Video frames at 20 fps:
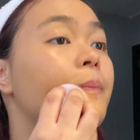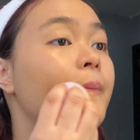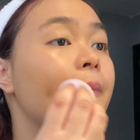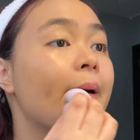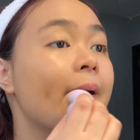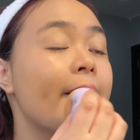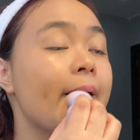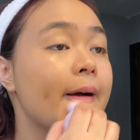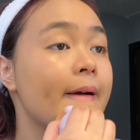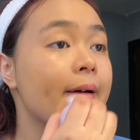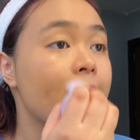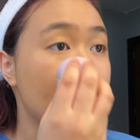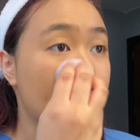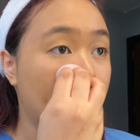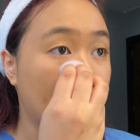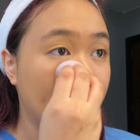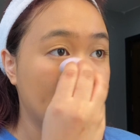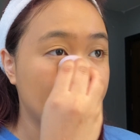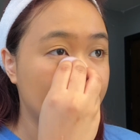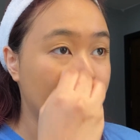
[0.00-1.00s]
But
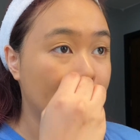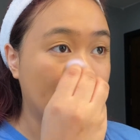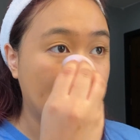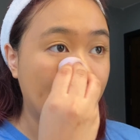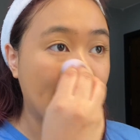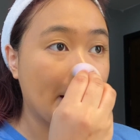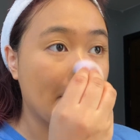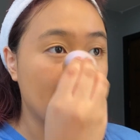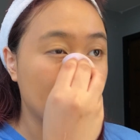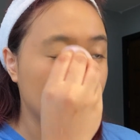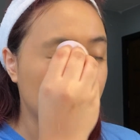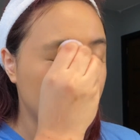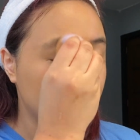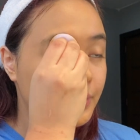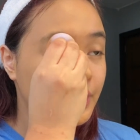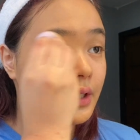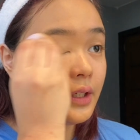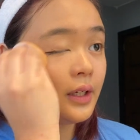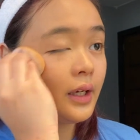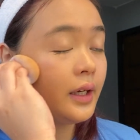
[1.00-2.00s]
I think now can
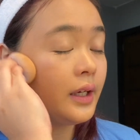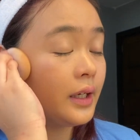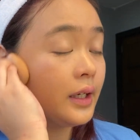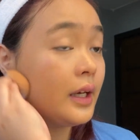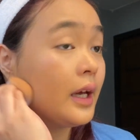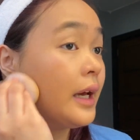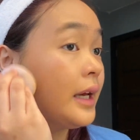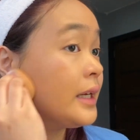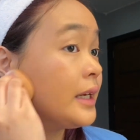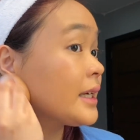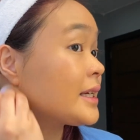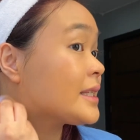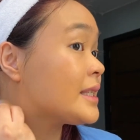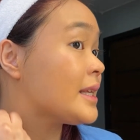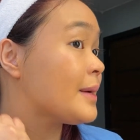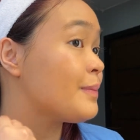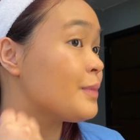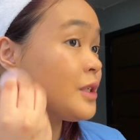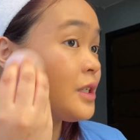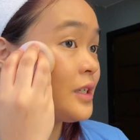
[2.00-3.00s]
be an
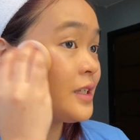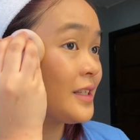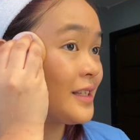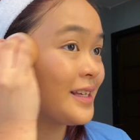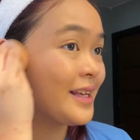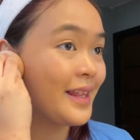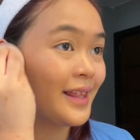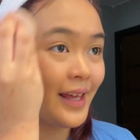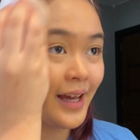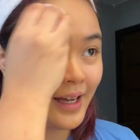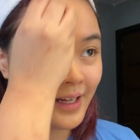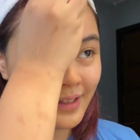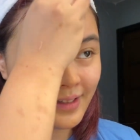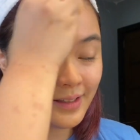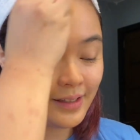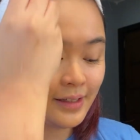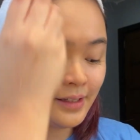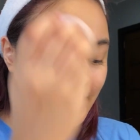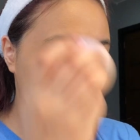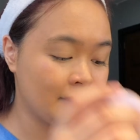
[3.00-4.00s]
exception to
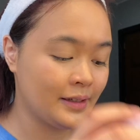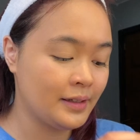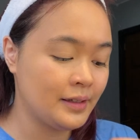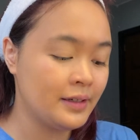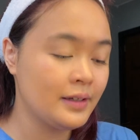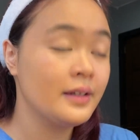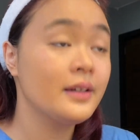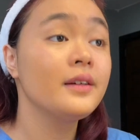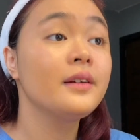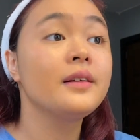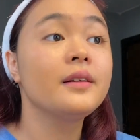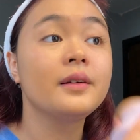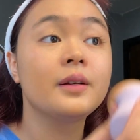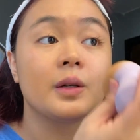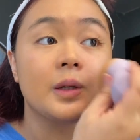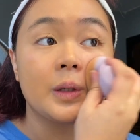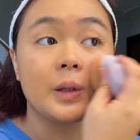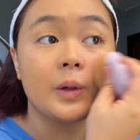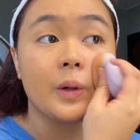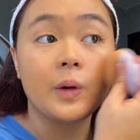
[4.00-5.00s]
that.
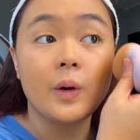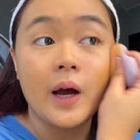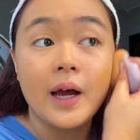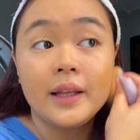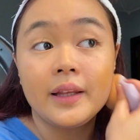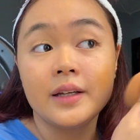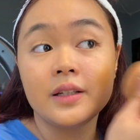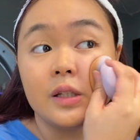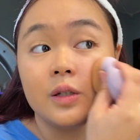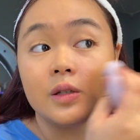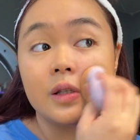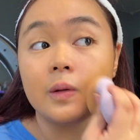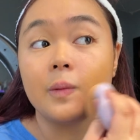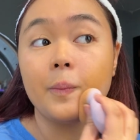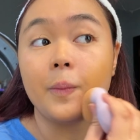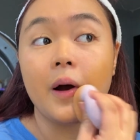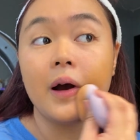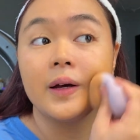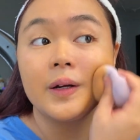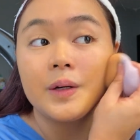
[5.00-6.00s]
So I like to use the
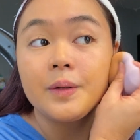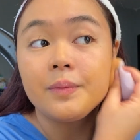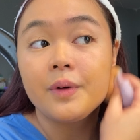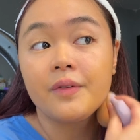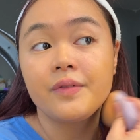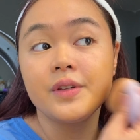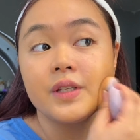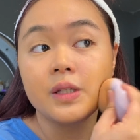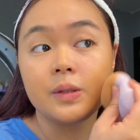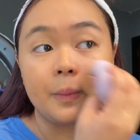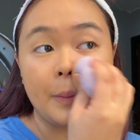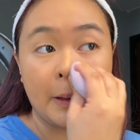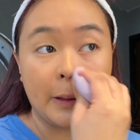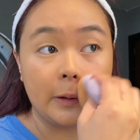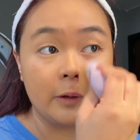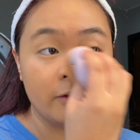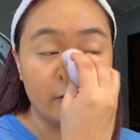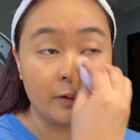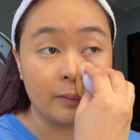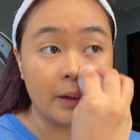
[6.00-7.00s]
bottom of this
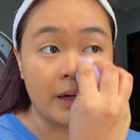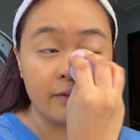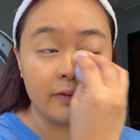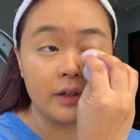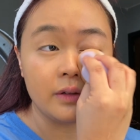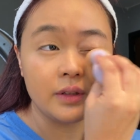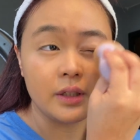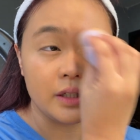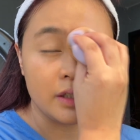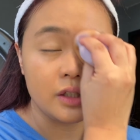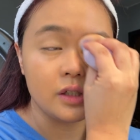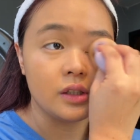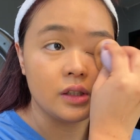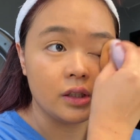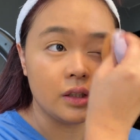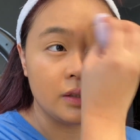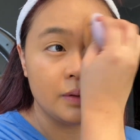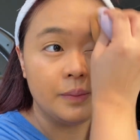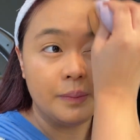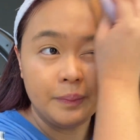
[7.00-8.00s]
sponge for my
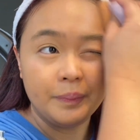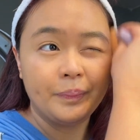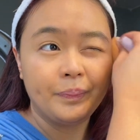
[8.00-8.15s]
foundation,